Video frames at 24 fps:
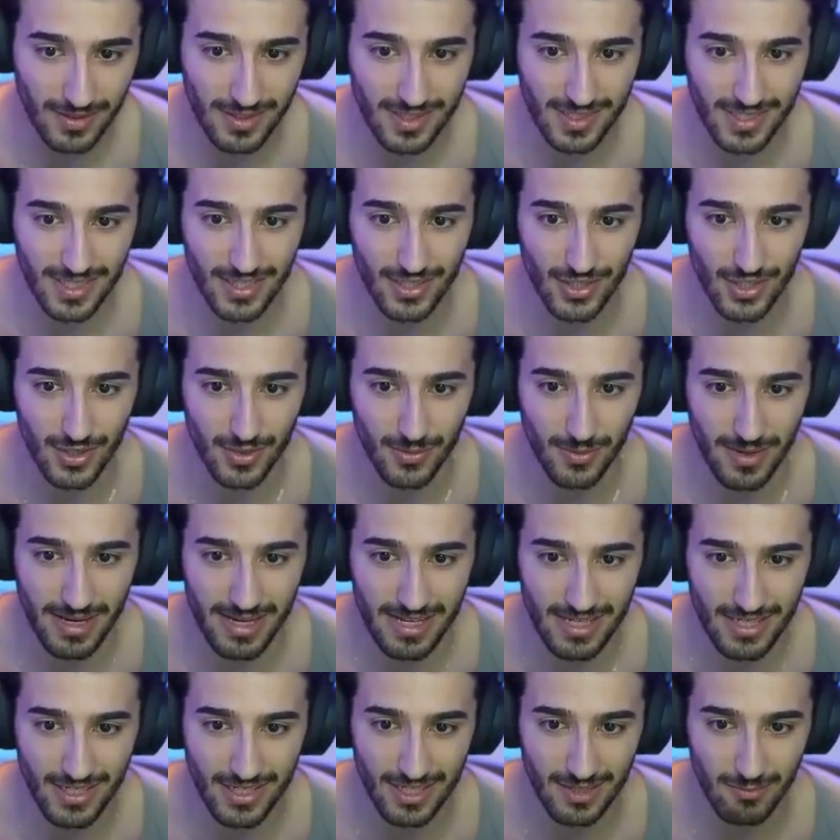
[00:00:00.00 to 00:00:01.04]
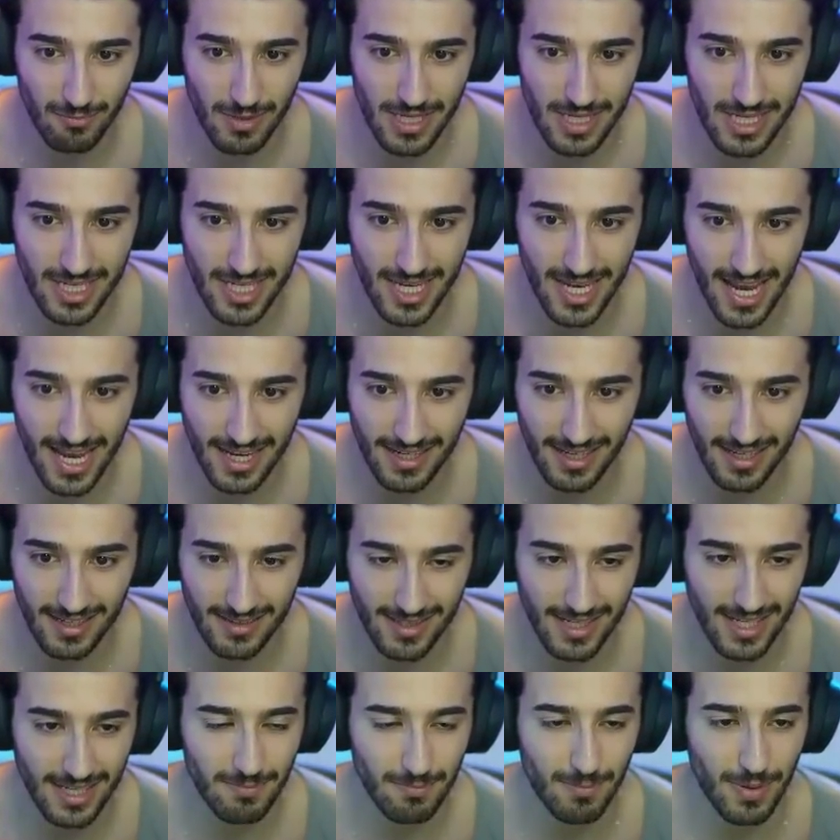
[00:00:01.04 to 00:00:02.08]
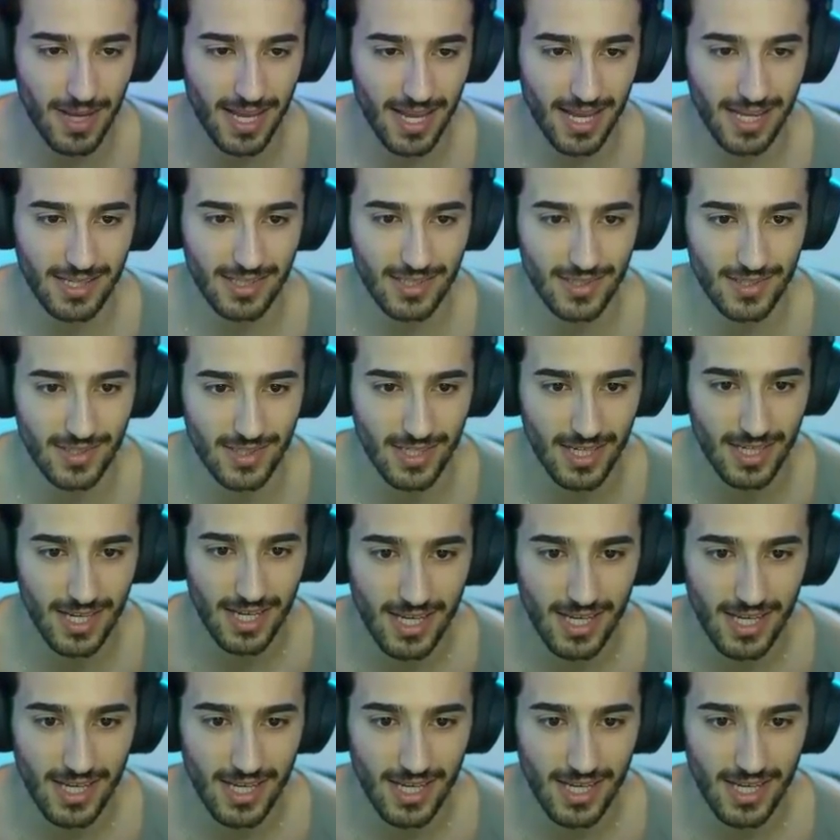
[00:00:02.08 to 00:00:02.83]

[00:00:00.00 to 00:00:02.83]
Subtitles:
situation, we cannot get past